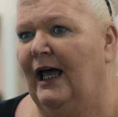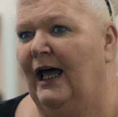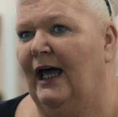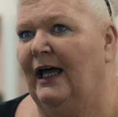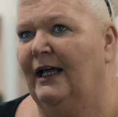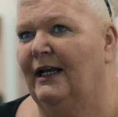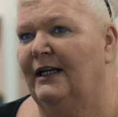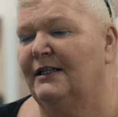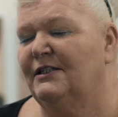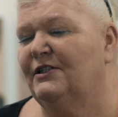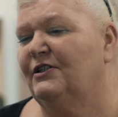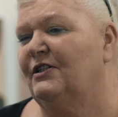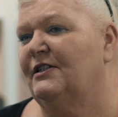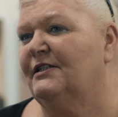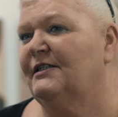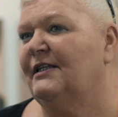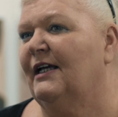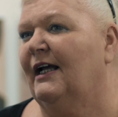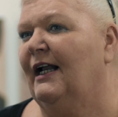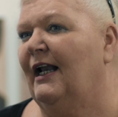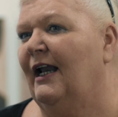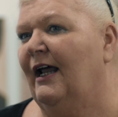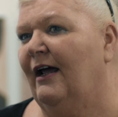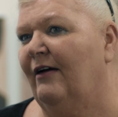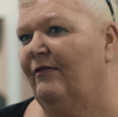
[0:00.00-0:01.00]
And it's just
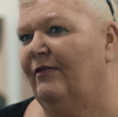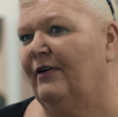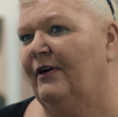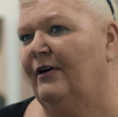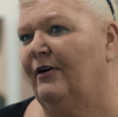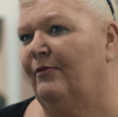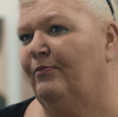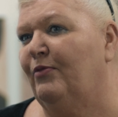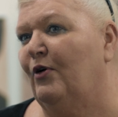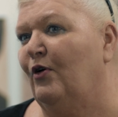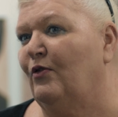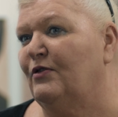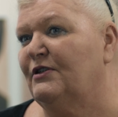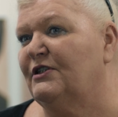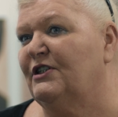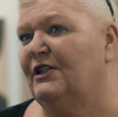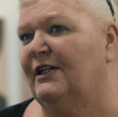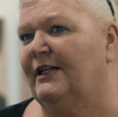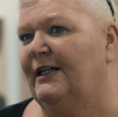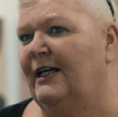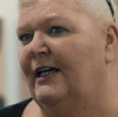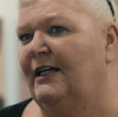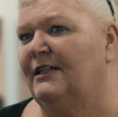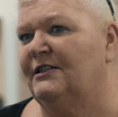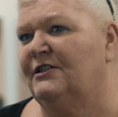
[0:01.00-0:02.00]
a clever approach
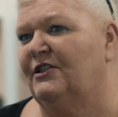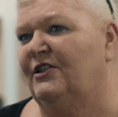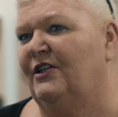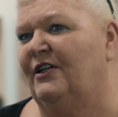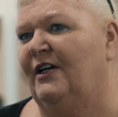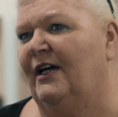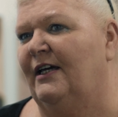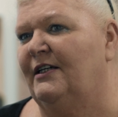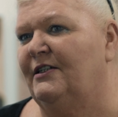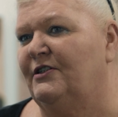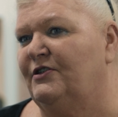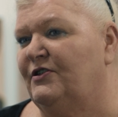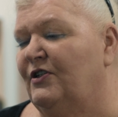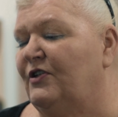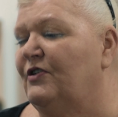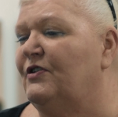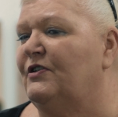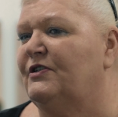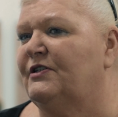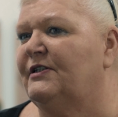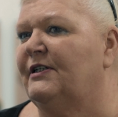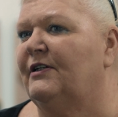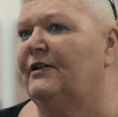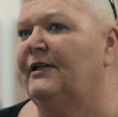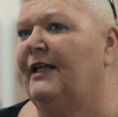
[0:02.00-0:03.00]
that he's
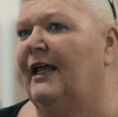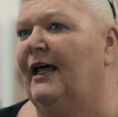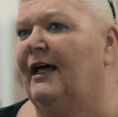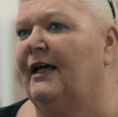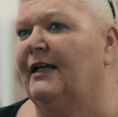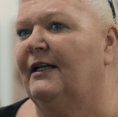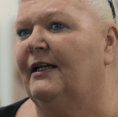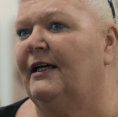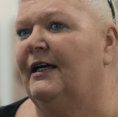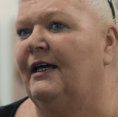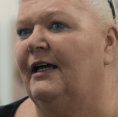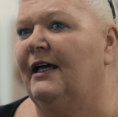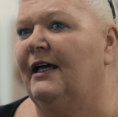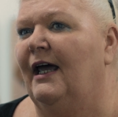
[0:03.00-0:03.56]
used in that.